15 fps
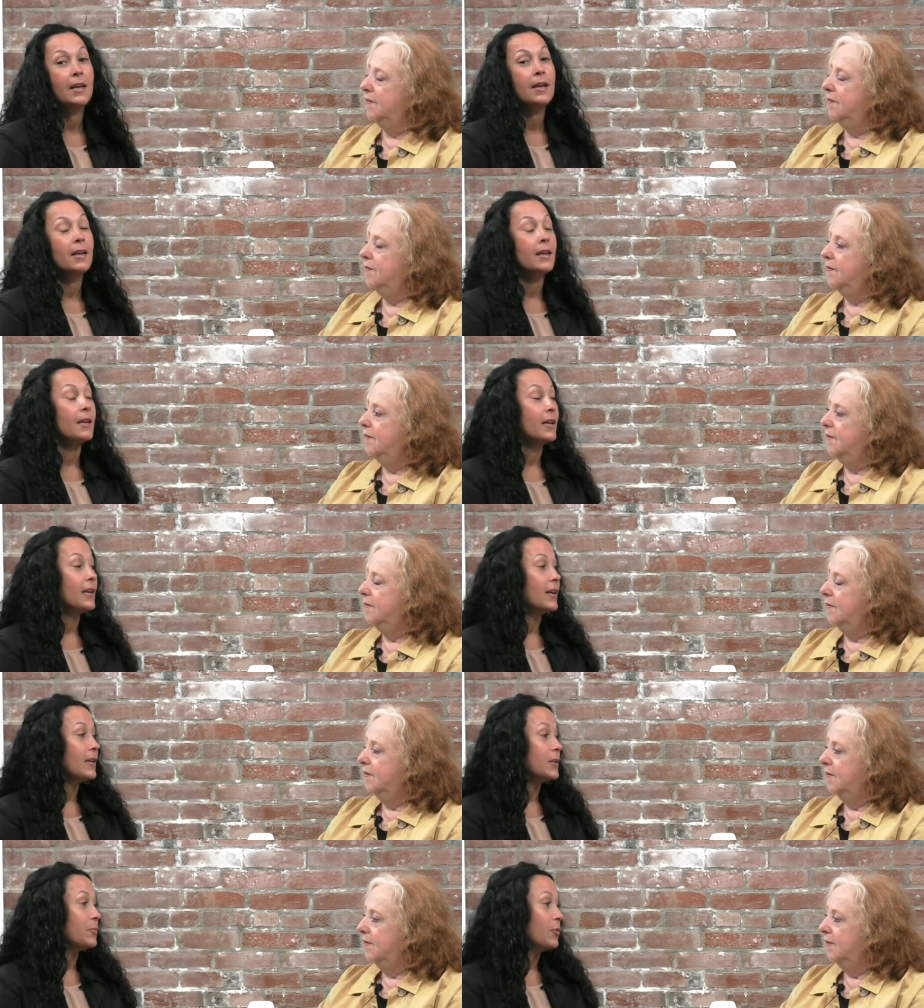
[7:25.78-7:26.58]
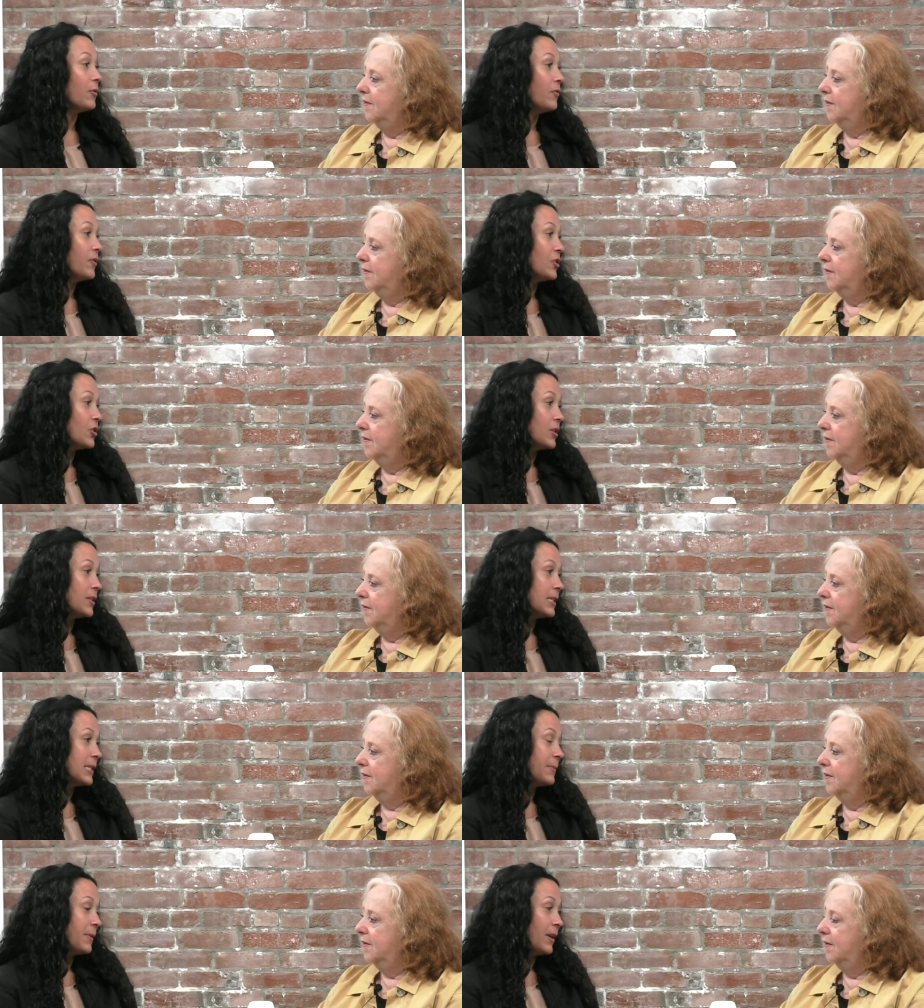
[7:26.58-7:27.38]
Speaker 1: and proficient in
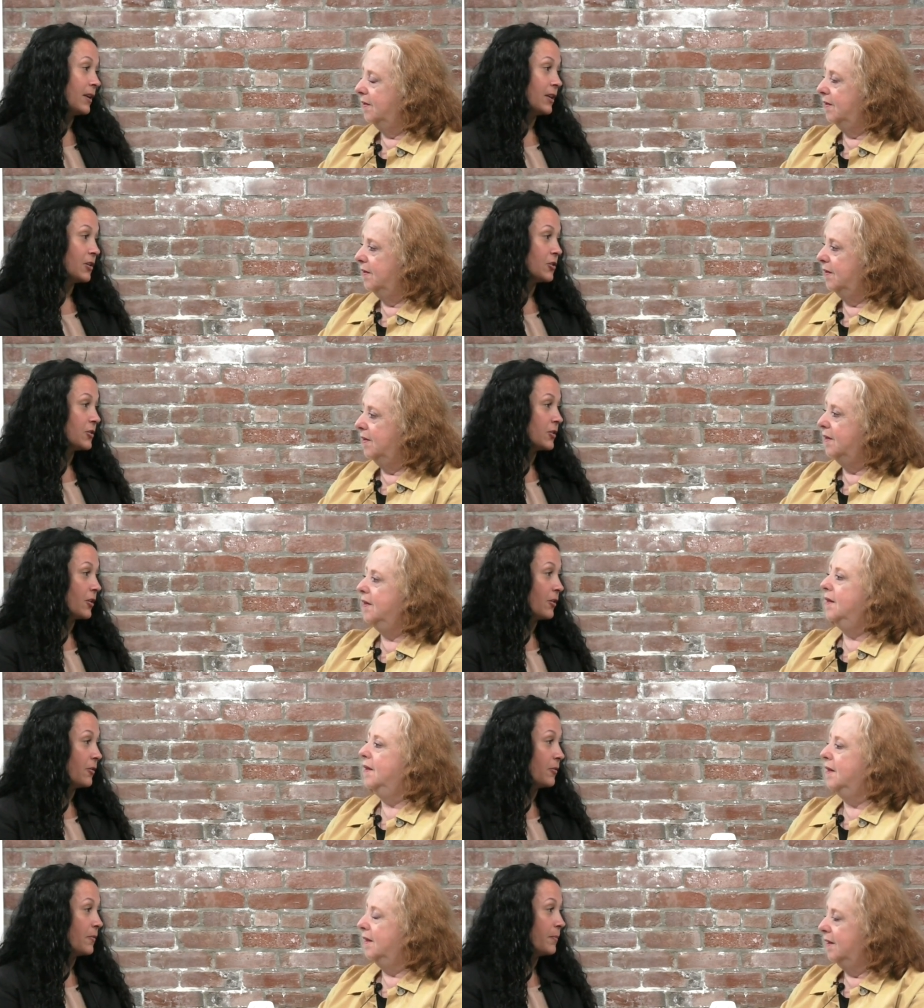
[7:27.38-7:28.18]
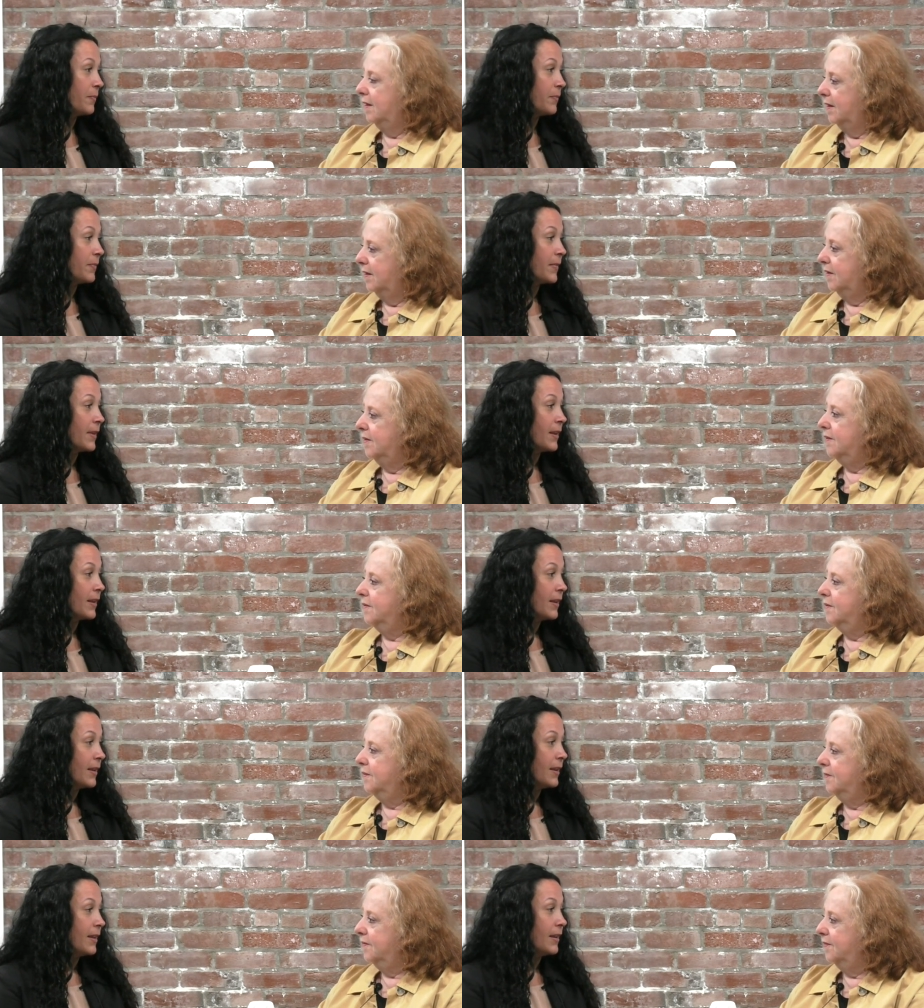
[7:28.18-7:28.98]
Spanish. So
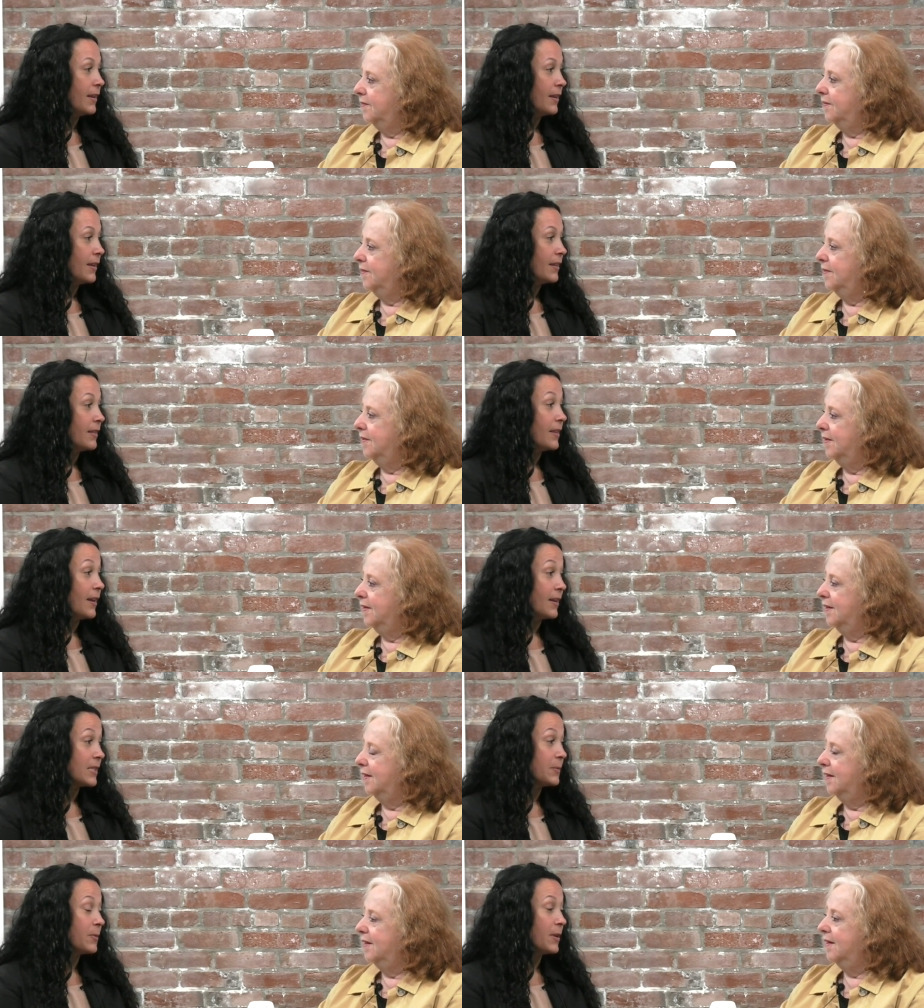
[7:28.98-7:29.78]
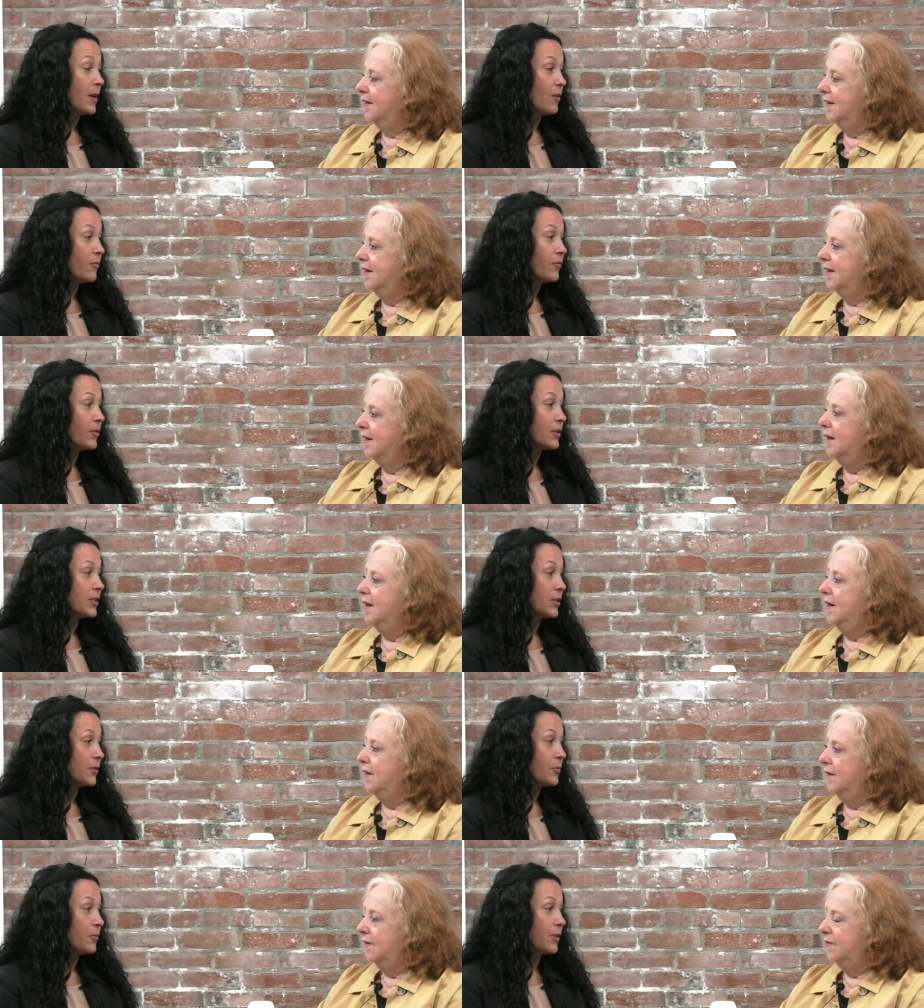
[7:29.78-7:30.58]
that's been helpful
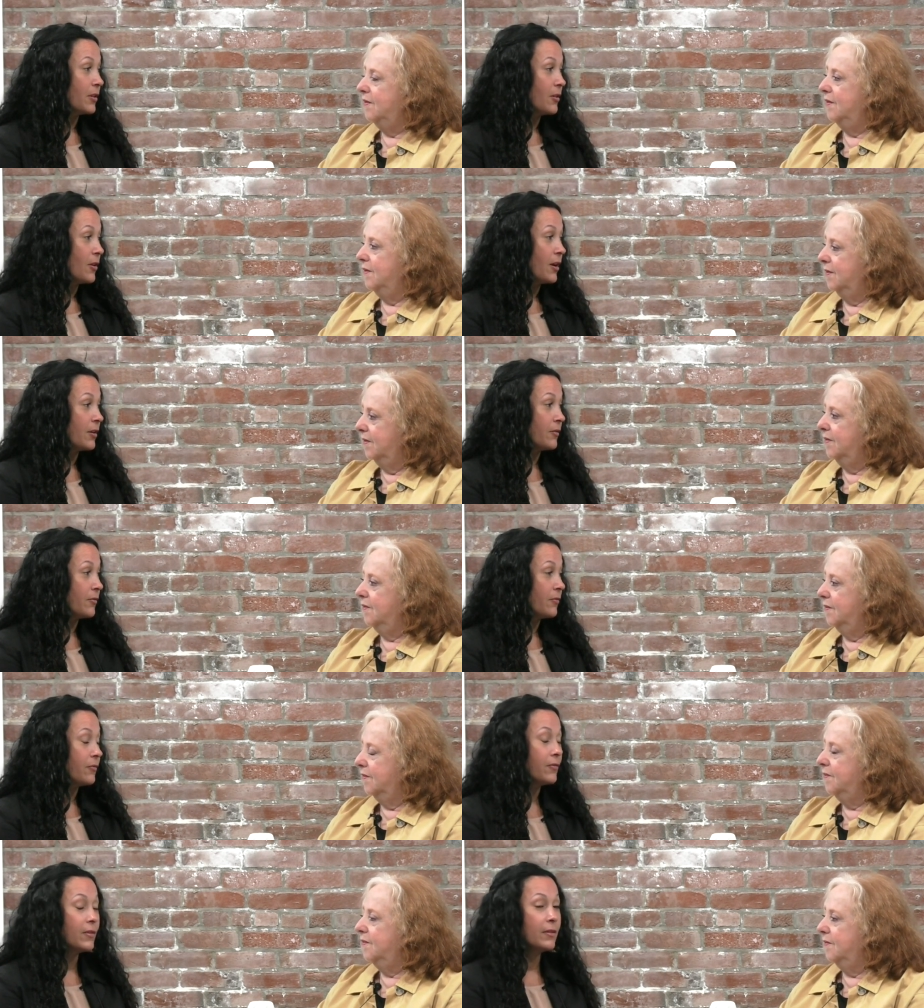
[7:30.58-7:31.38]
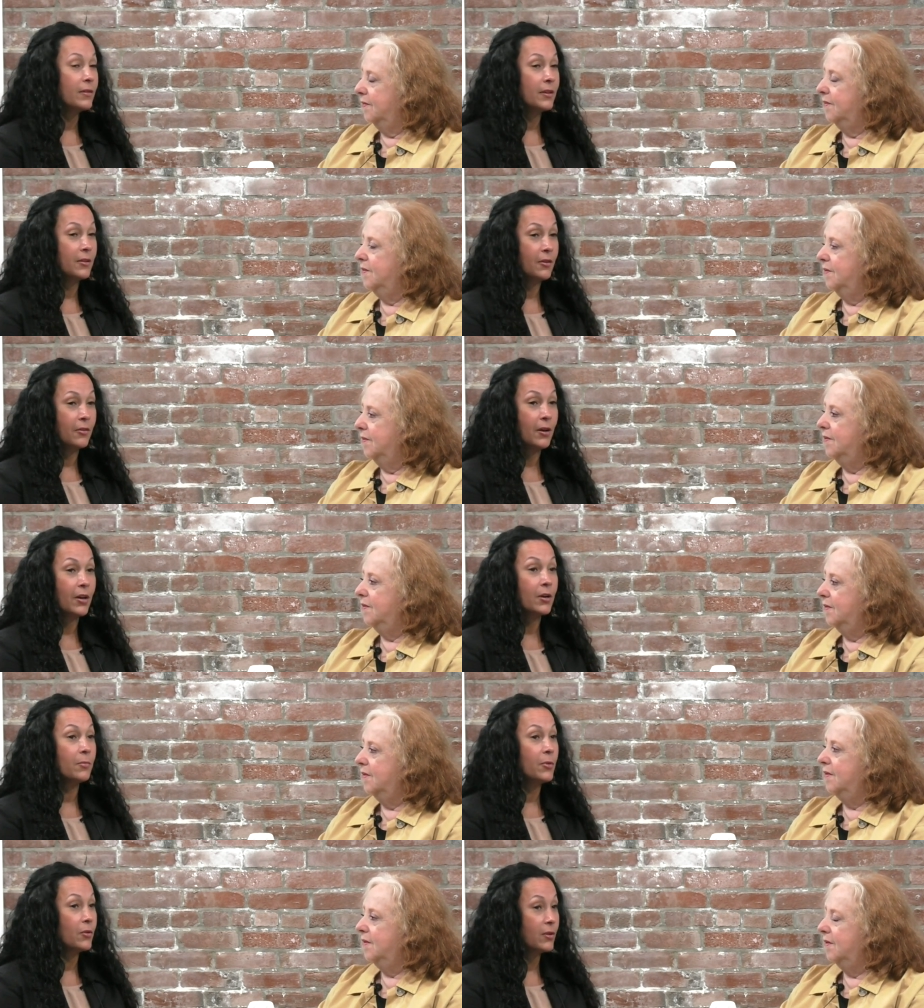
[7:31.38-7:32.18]
too with a lot of, you know, our
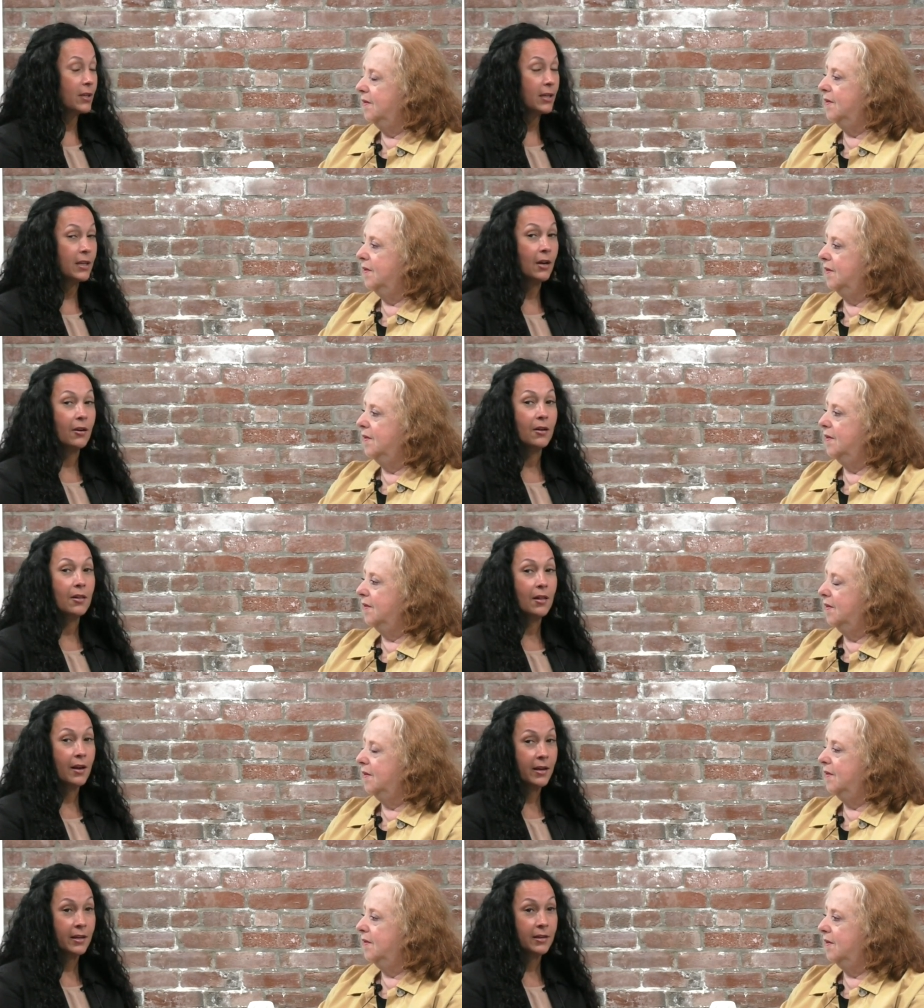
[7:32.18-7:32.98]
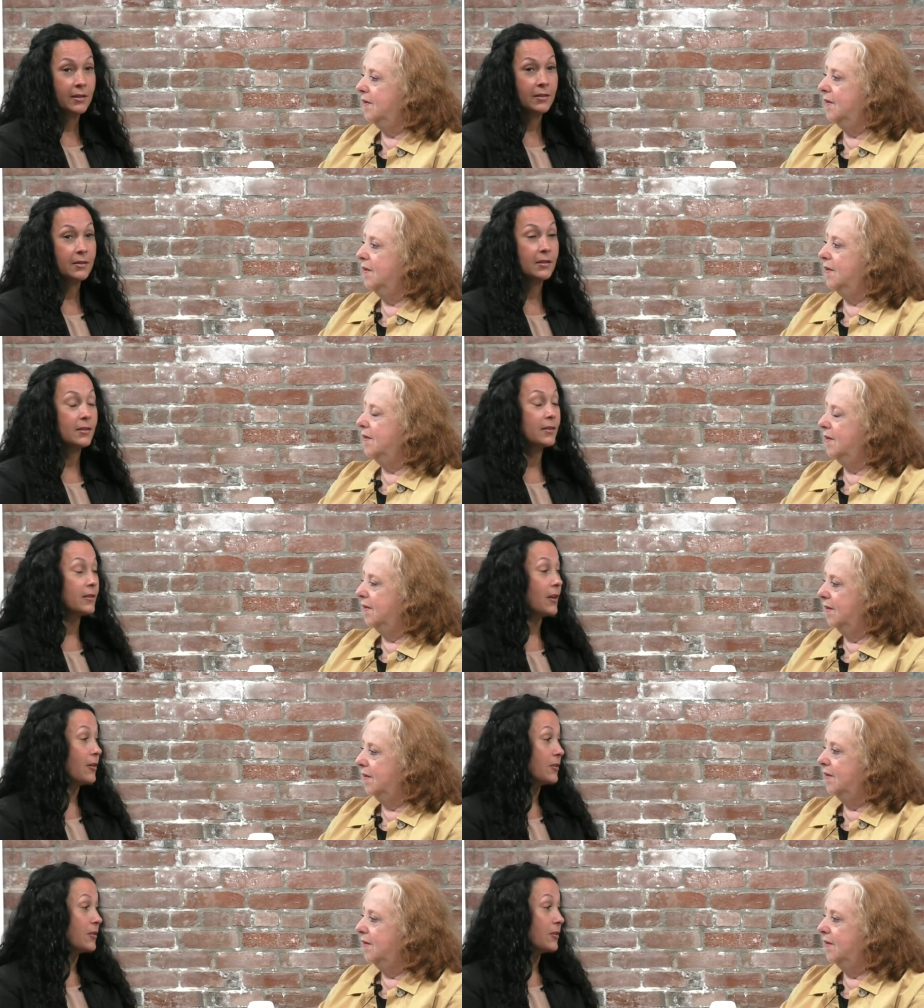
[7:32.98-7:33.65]
community, our clients, our